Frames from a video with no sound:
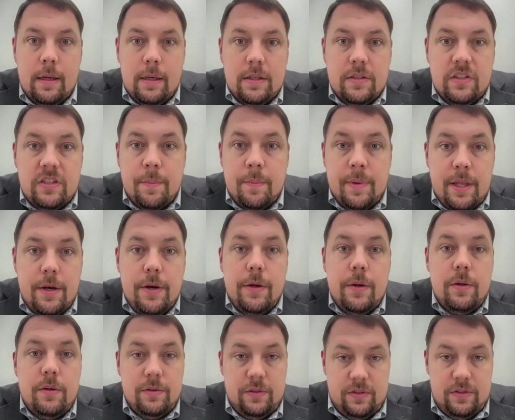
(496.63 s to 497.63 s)
Some of the
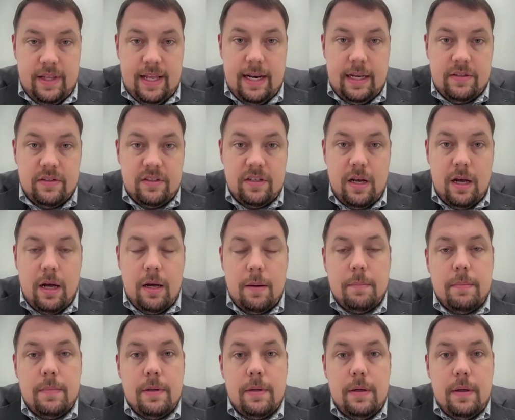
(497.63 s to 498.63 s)
news that has
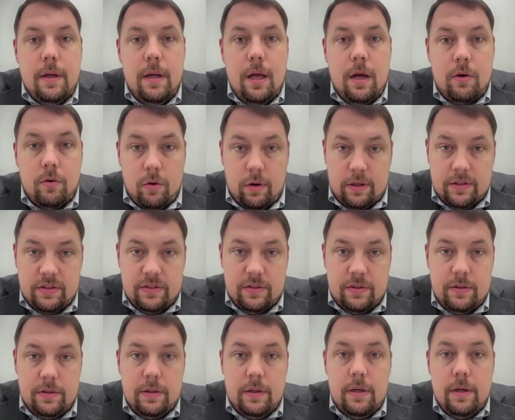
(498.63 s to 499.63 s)
come
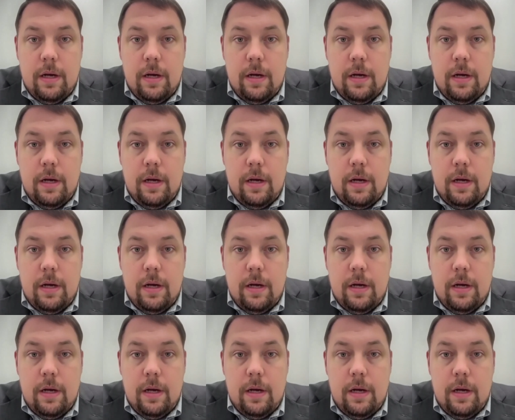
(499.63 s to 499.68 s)
across